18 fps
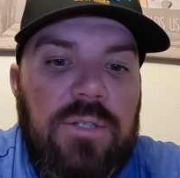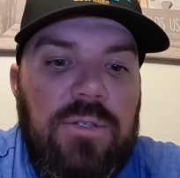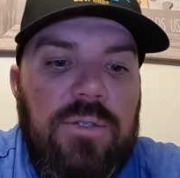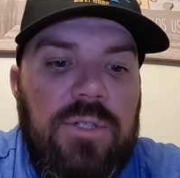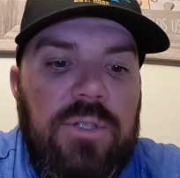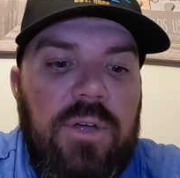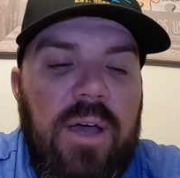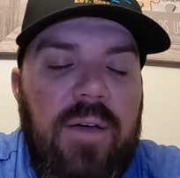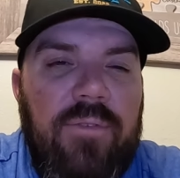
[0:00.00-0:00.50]
You
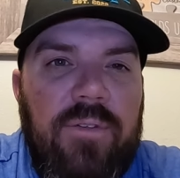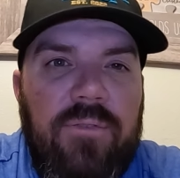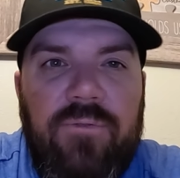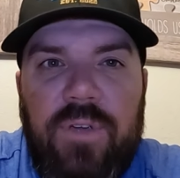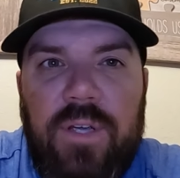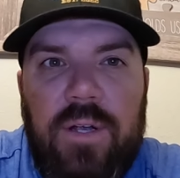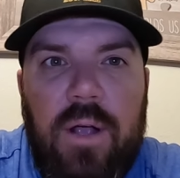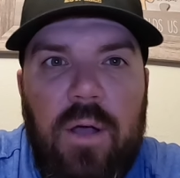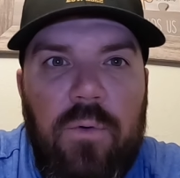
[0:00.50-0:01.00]
still have to
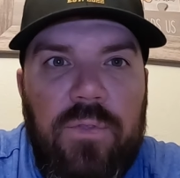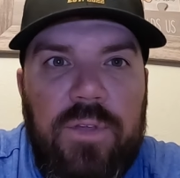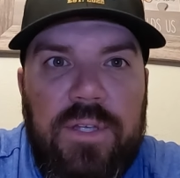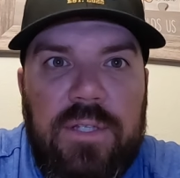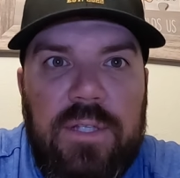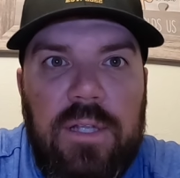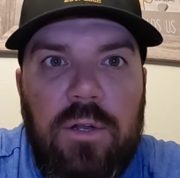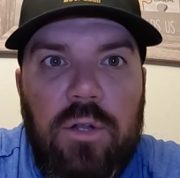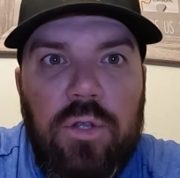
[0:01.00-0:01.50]
figure out
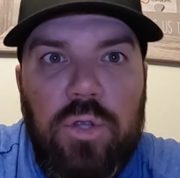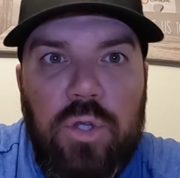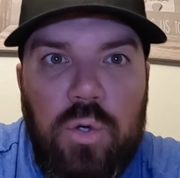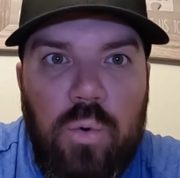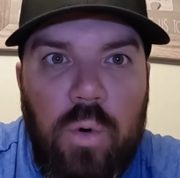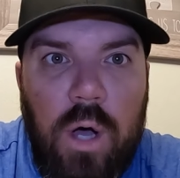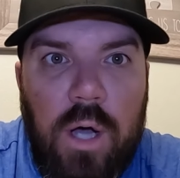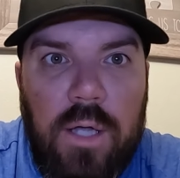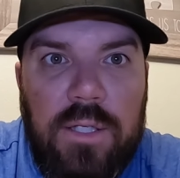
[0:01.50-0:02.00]
these little
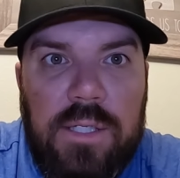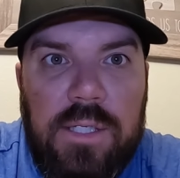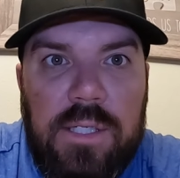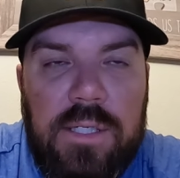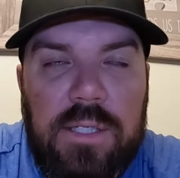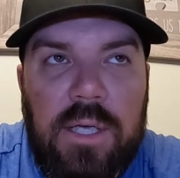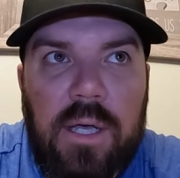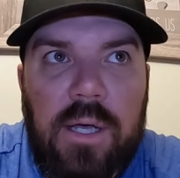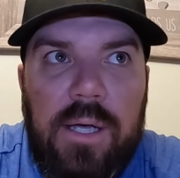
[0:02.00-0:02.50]

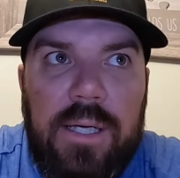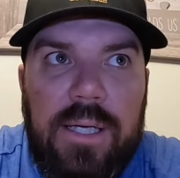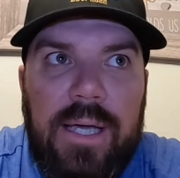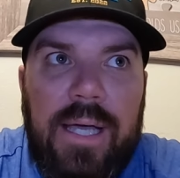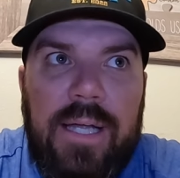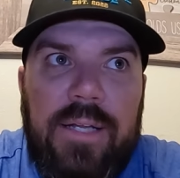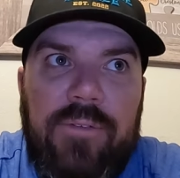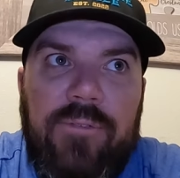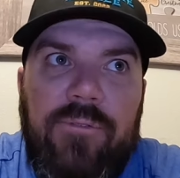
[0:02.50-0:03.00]
nuances
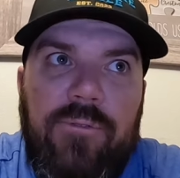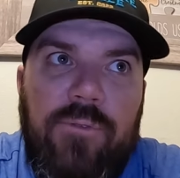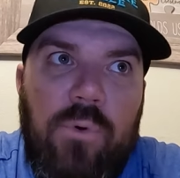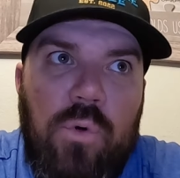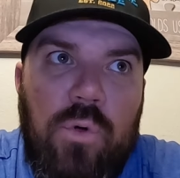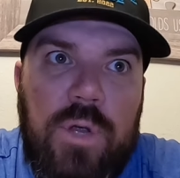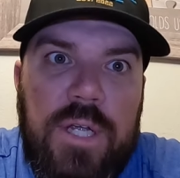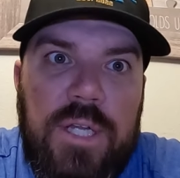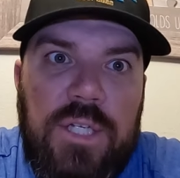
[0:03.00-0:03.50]
kind of
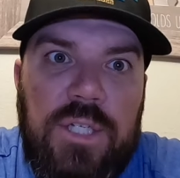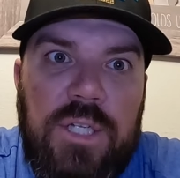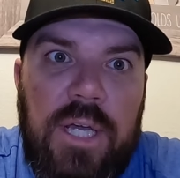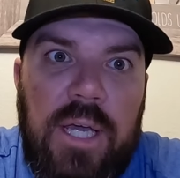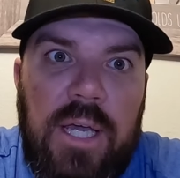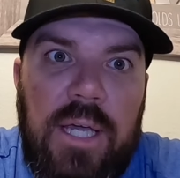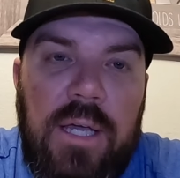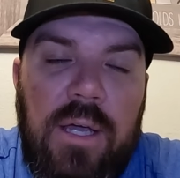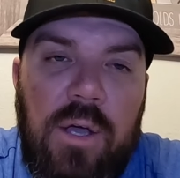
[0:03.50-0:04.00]
for each
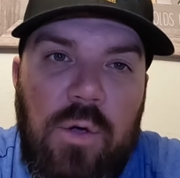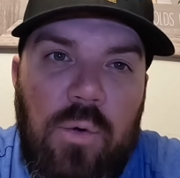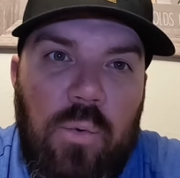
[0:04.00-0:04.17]
day,